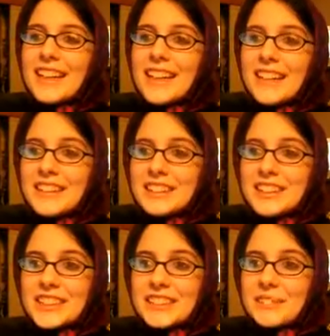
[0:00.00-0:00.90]
And she
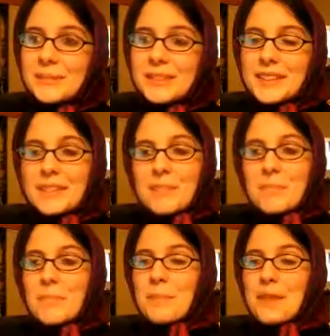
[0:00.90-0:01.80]
gives me the
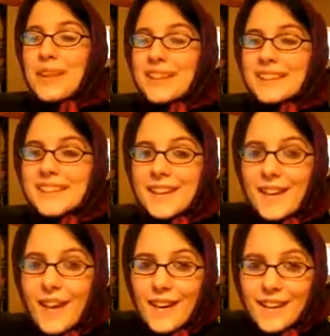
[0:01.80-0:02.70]
biggest
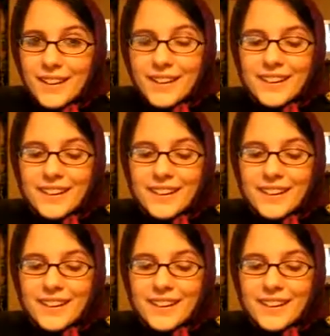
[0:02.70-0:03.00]
hug